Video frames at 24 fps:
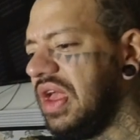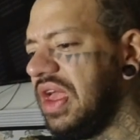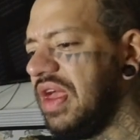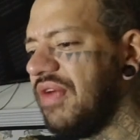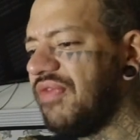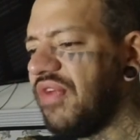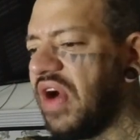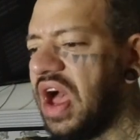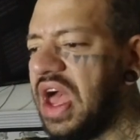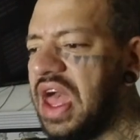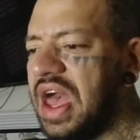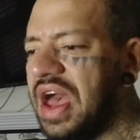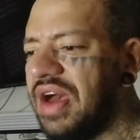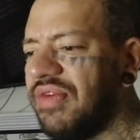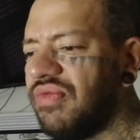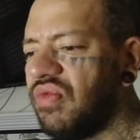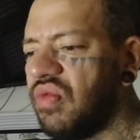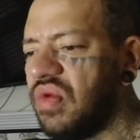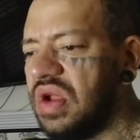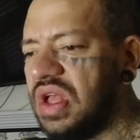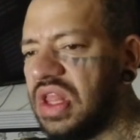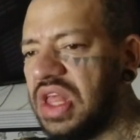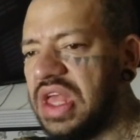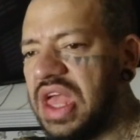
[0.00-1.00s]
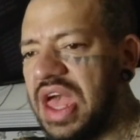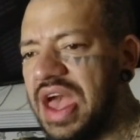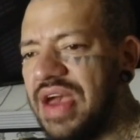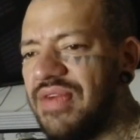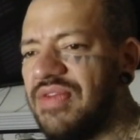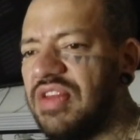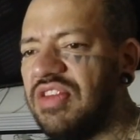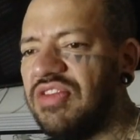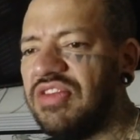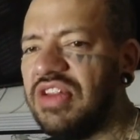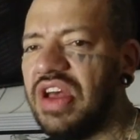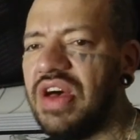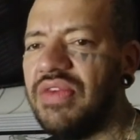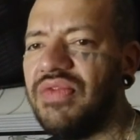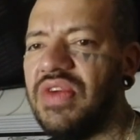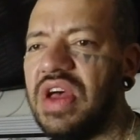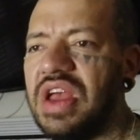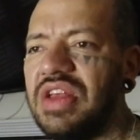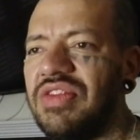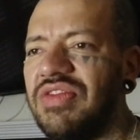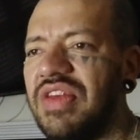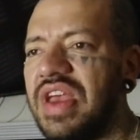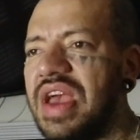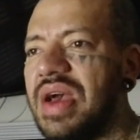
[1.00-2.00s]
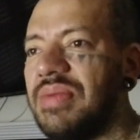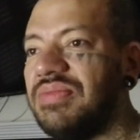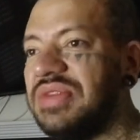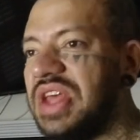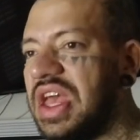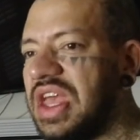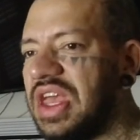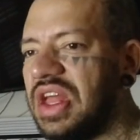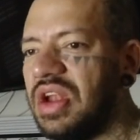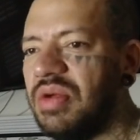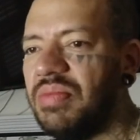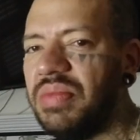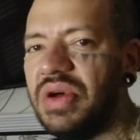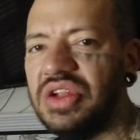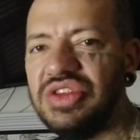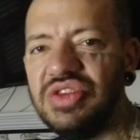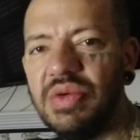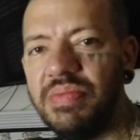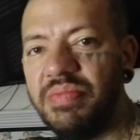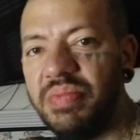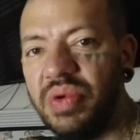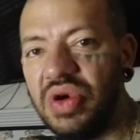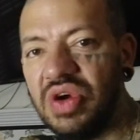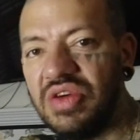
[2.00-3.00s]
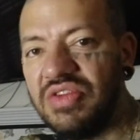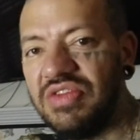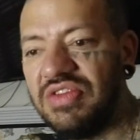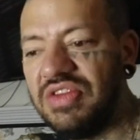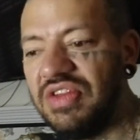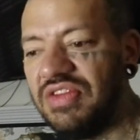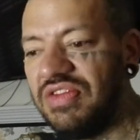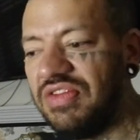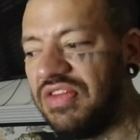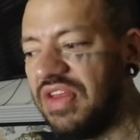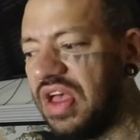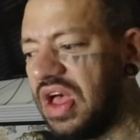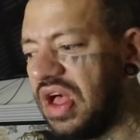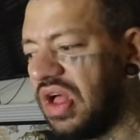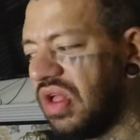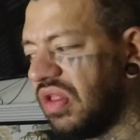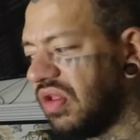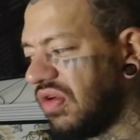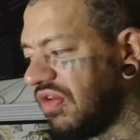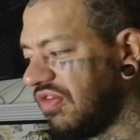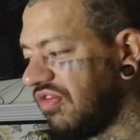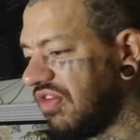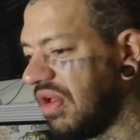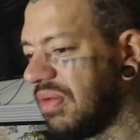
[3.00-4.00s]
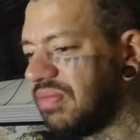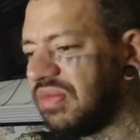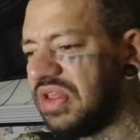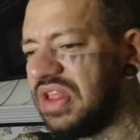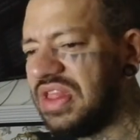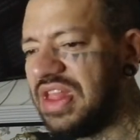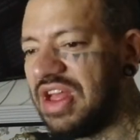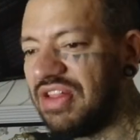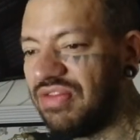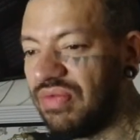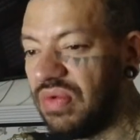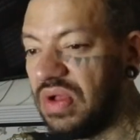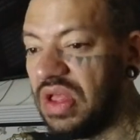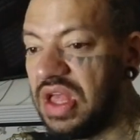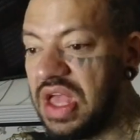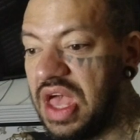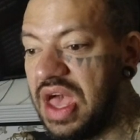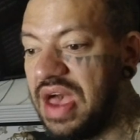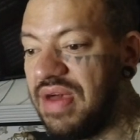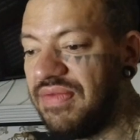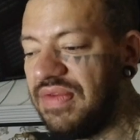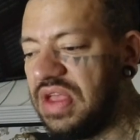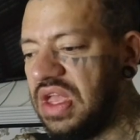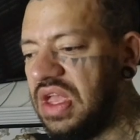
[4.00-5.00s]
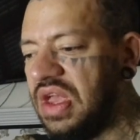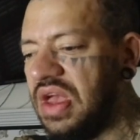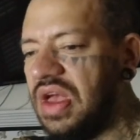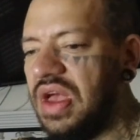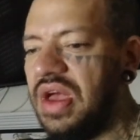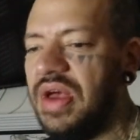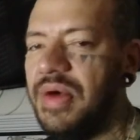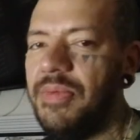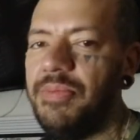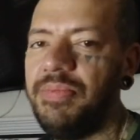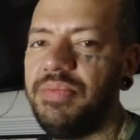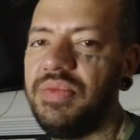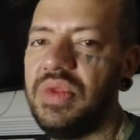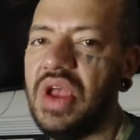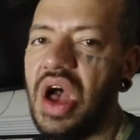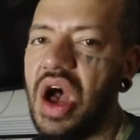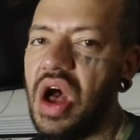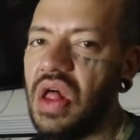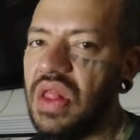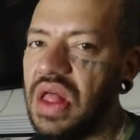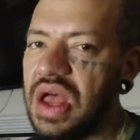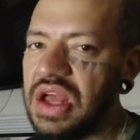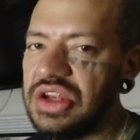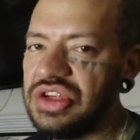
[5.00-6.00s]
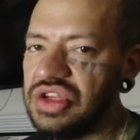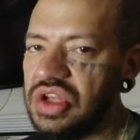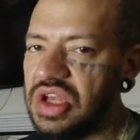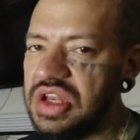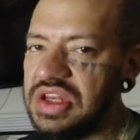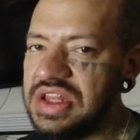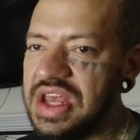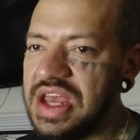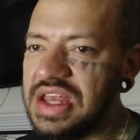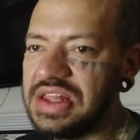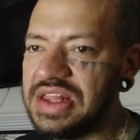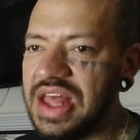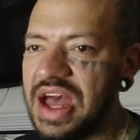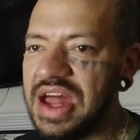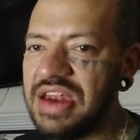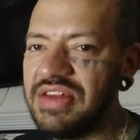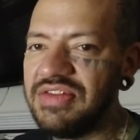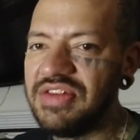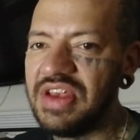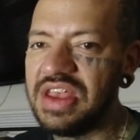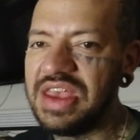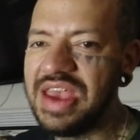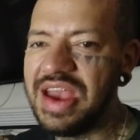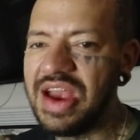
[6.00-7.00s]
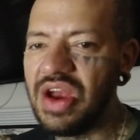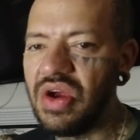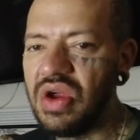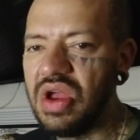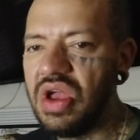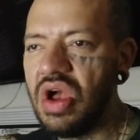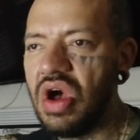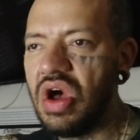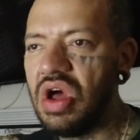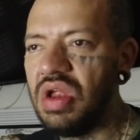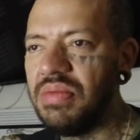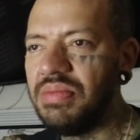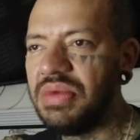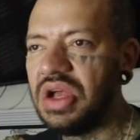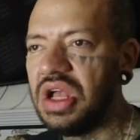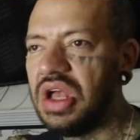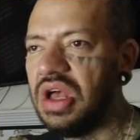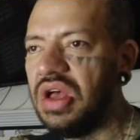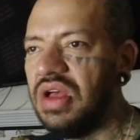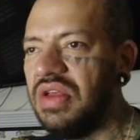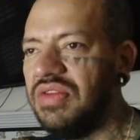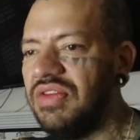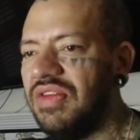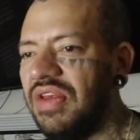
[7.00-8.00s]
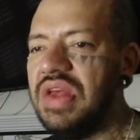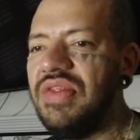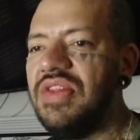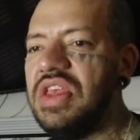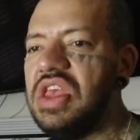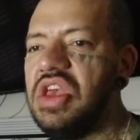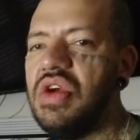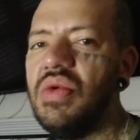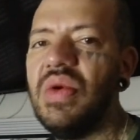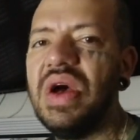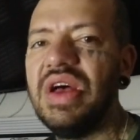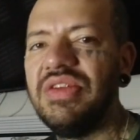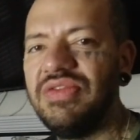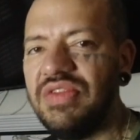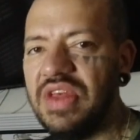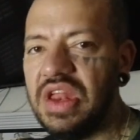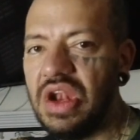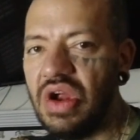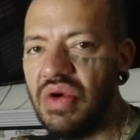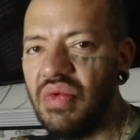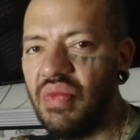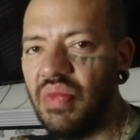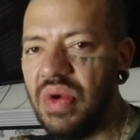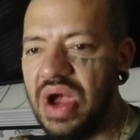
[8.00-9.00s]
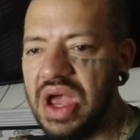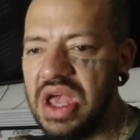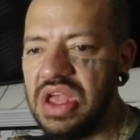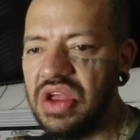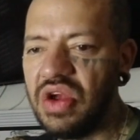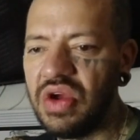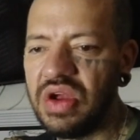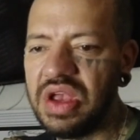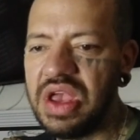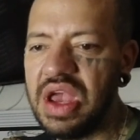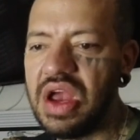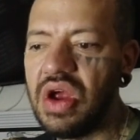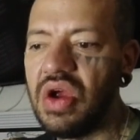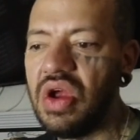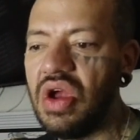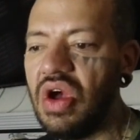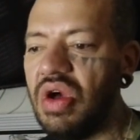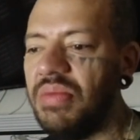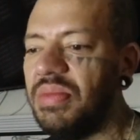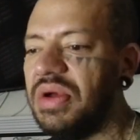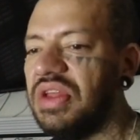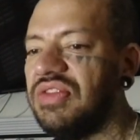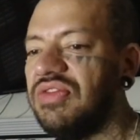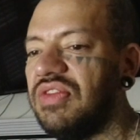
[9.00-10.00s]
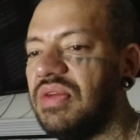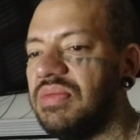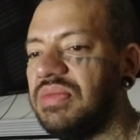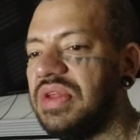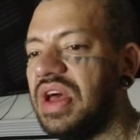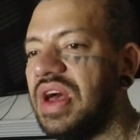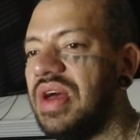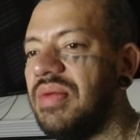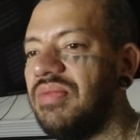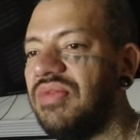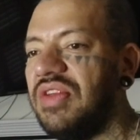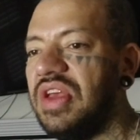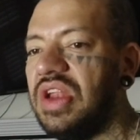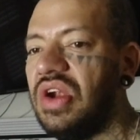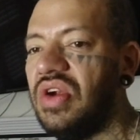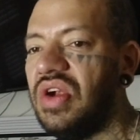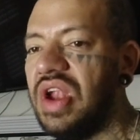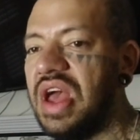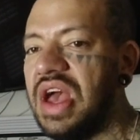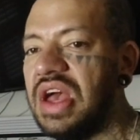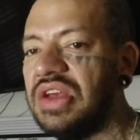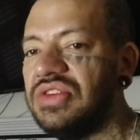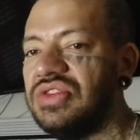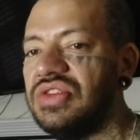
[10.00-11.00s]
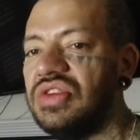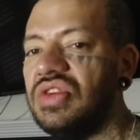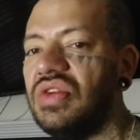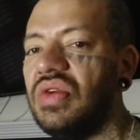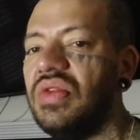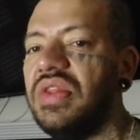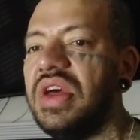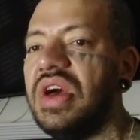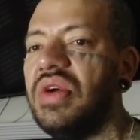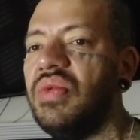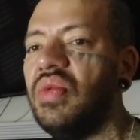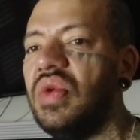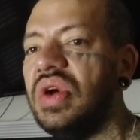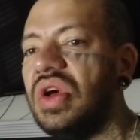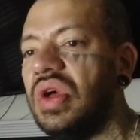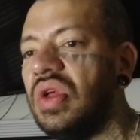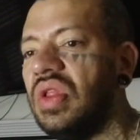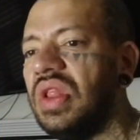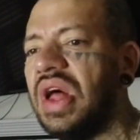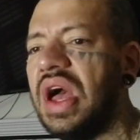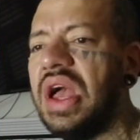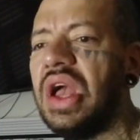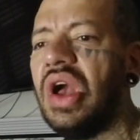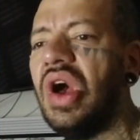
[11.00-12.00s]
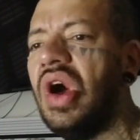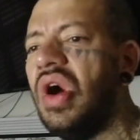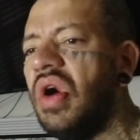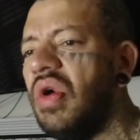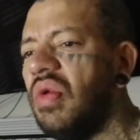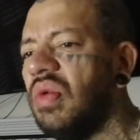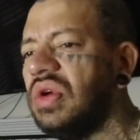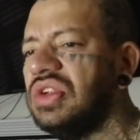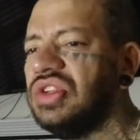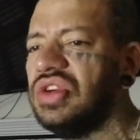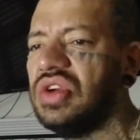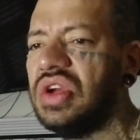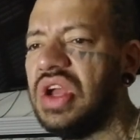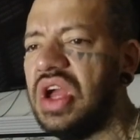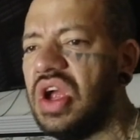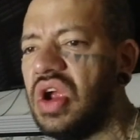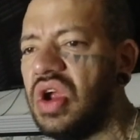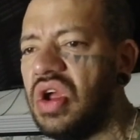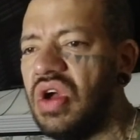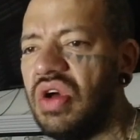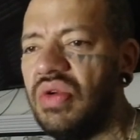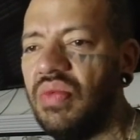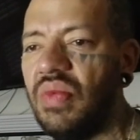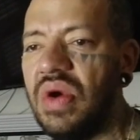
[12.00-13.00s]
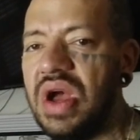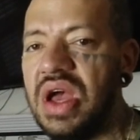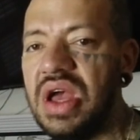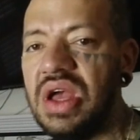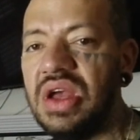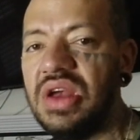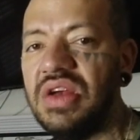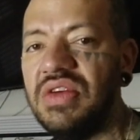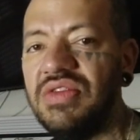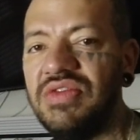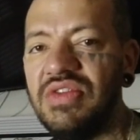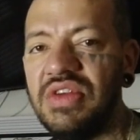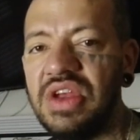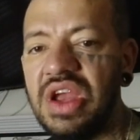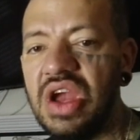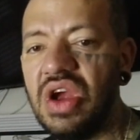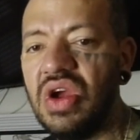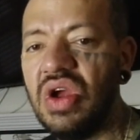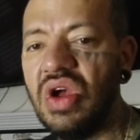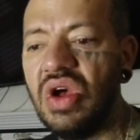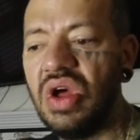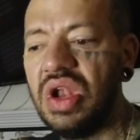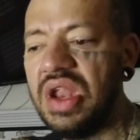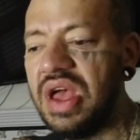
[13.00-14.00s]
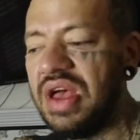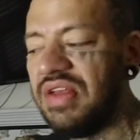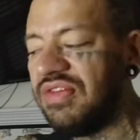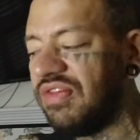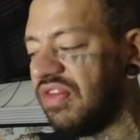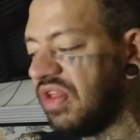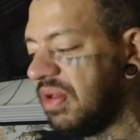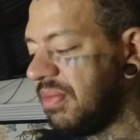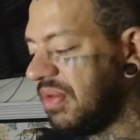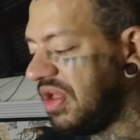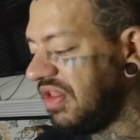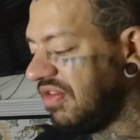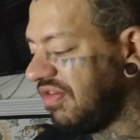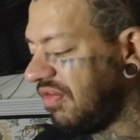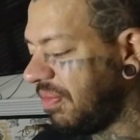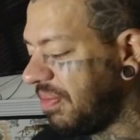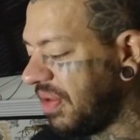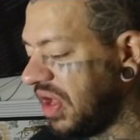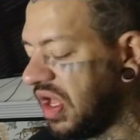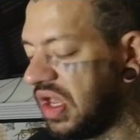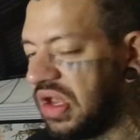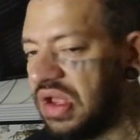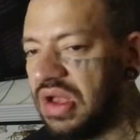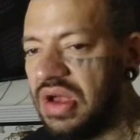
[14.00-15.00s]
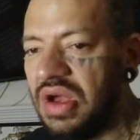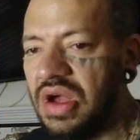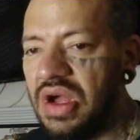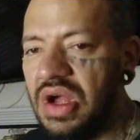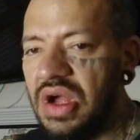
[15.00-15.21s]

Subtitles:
if I have really heavy stuff, like say I'm taking a bunch of books to sell or something that's really heavy, I'll actually take that as a carry-on, because in the US they don't weigh your carry-on, but sometimes international they will, like, oh, what's your carry-on weigh? Because the carry-on has limits, but